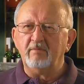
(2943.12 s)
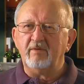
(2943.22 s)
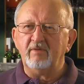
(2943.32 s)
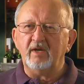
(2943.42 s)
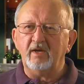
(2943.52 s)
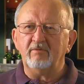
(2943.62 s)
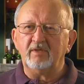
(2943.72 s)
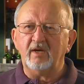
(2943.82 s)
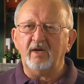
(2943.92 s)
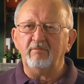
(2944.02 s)
I'm having a hell of
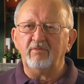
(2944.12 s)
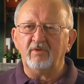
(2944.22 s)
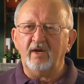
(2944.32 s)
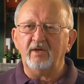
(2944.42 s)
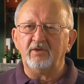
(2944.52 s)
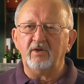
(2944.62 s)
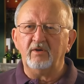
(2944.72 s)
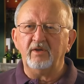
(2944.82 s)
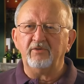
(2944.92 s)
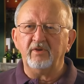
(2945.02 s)
a time trying to
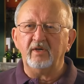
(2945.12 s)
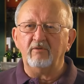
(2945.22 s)
turn this thing